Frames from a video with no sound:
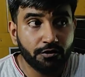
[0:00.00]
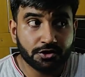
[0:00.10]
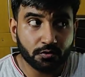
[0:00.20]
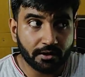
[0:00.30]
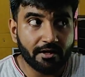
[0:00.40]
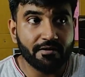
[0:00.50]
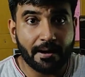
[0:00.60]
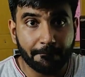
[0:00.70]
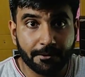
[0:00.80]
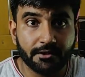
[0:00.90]
which could have
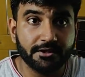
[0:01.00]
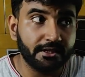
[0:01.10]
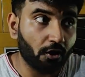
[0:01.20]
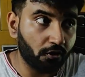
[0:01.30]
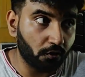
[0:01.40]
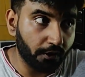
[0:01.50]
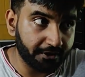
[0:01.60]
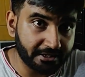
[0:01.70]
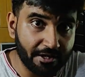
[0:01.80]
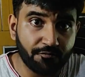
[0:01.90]
hampered the
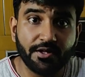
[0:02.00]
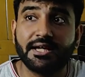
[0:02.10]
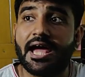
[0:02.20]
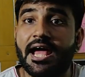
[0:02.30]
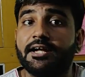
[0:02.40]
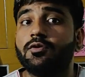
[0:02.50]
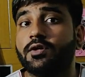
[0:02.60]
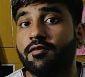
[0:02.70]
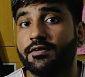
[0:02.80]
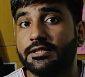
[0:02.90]
ongoing traffic and
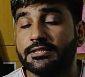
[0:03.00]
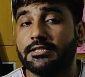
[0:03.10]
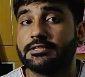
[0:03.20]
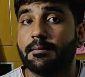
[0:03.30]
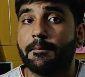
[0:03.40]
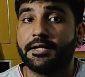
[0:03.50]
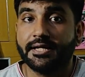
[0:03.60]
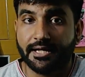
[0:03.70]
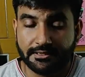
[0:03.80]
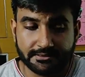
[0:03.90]
could have injured
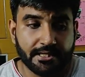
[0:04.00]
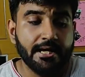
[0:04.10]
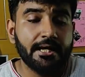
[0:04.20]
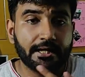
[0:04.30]
somebody else.